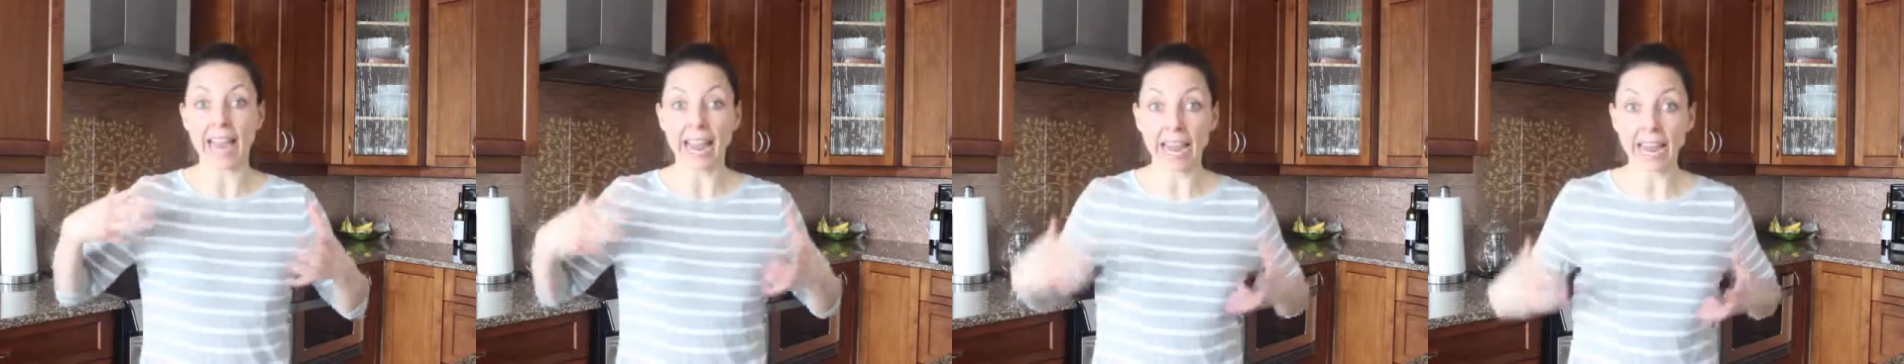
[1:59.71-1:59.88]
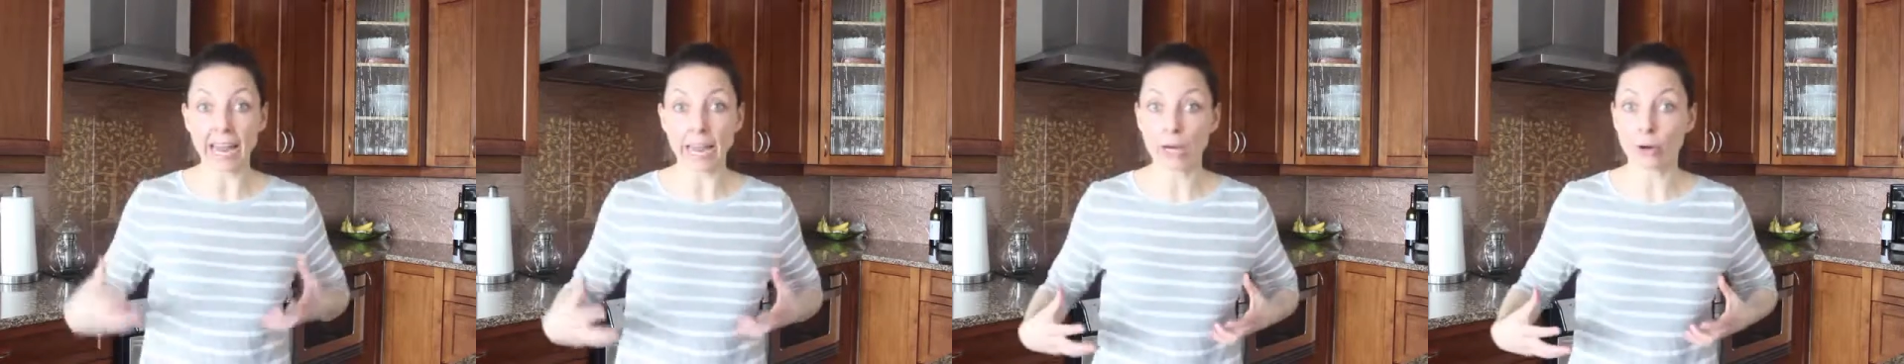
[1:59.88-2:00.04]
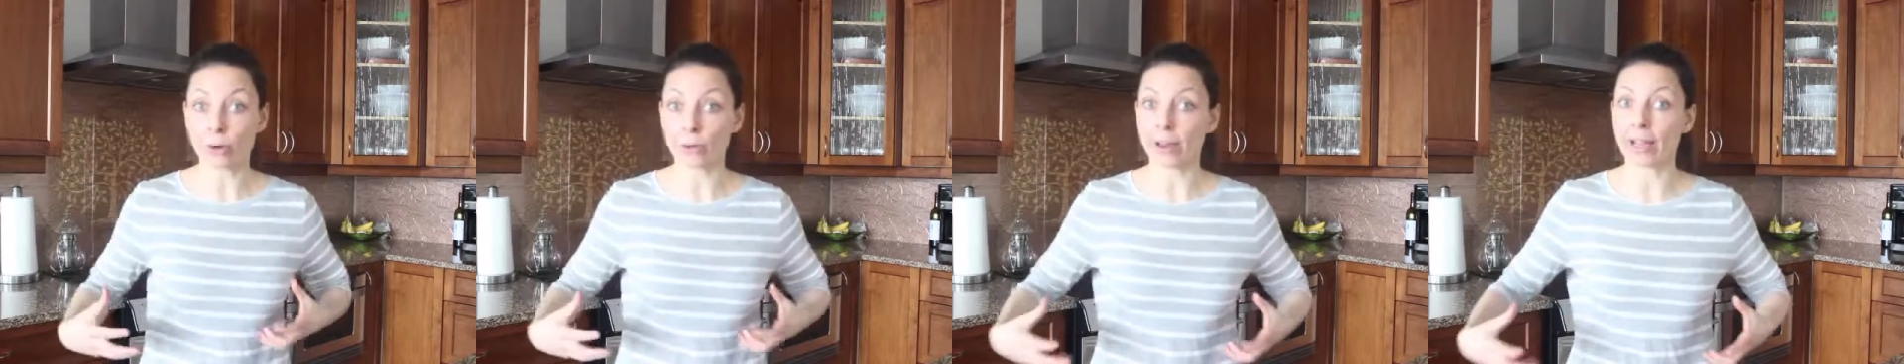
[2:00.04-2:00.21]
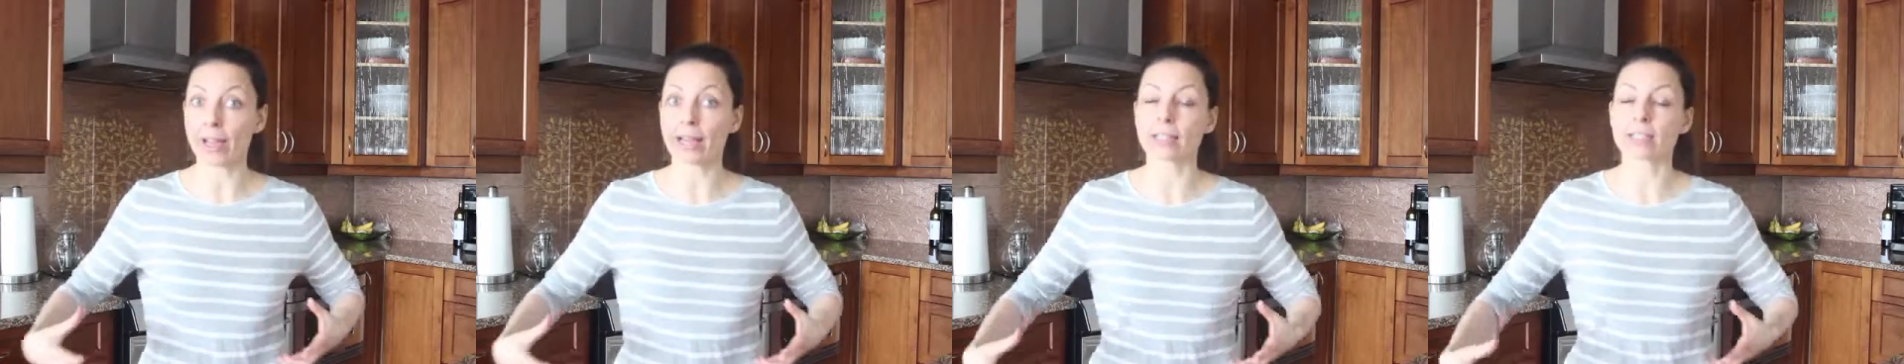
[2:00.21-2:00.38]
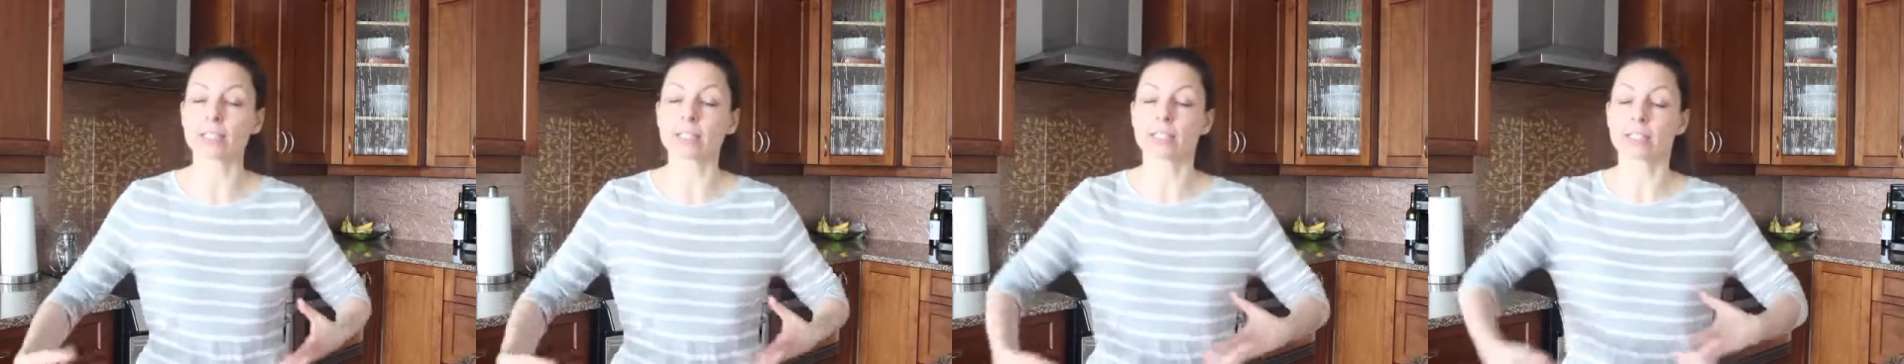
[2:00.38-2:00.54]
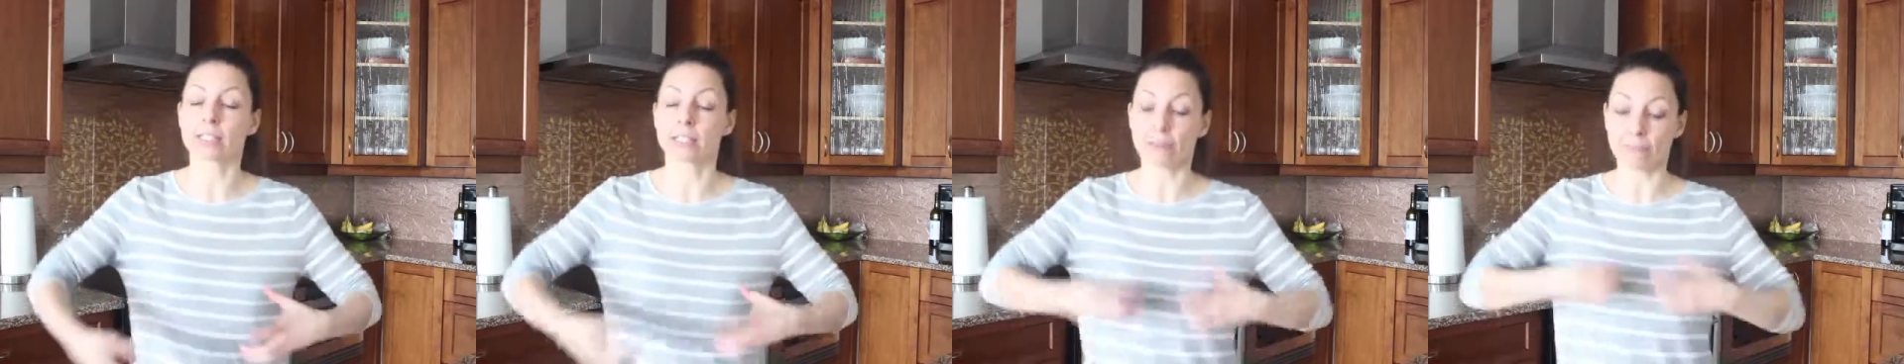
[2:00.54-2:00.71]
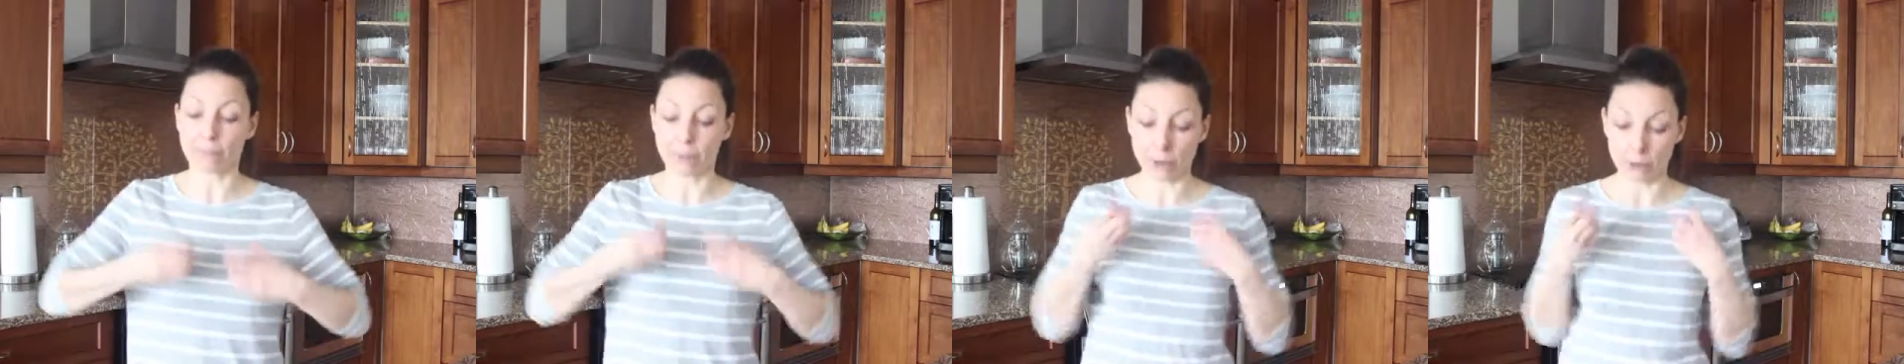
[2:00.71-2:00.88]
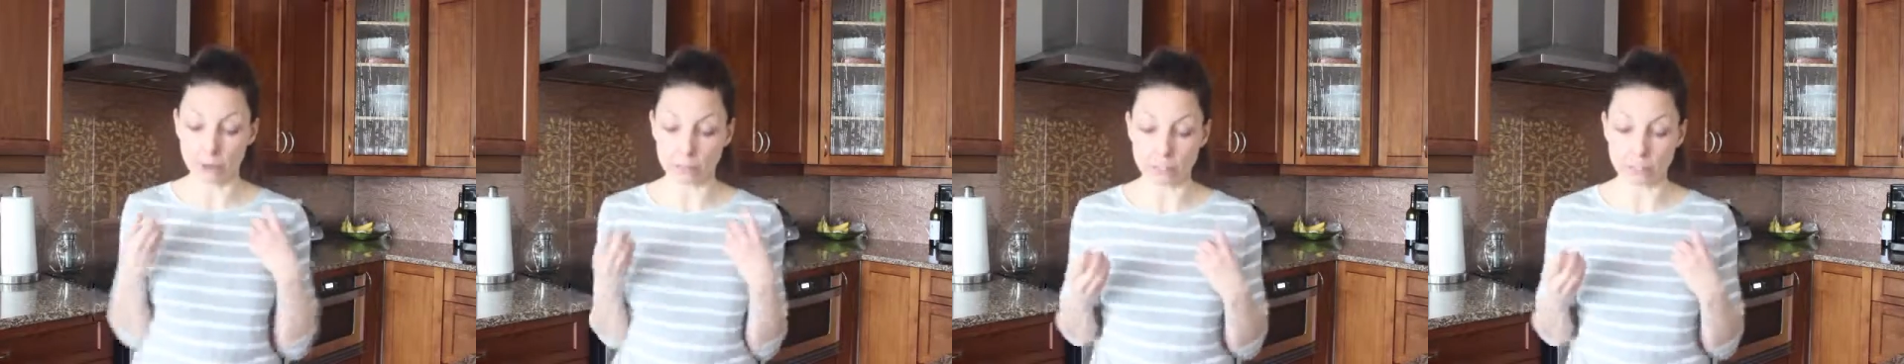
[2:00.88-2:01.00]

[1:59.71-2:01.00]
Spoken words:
hangry and stuffing